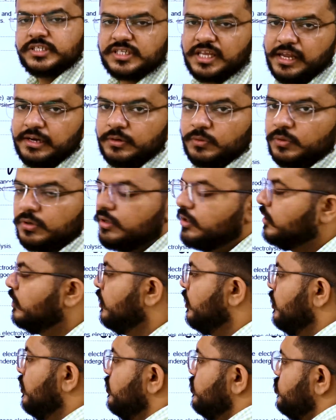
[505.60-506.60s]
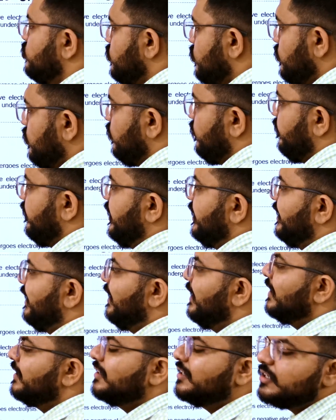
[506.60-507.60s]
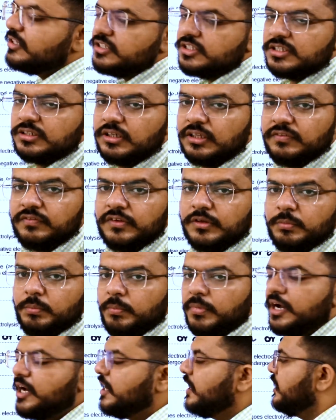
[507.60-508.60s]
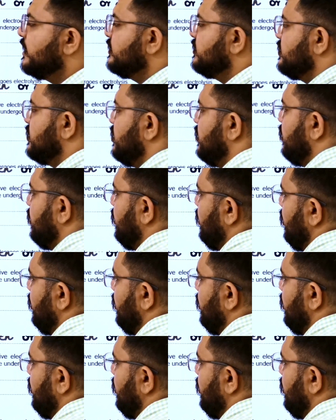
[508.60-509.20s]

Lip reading: anode. So when electricity will pass,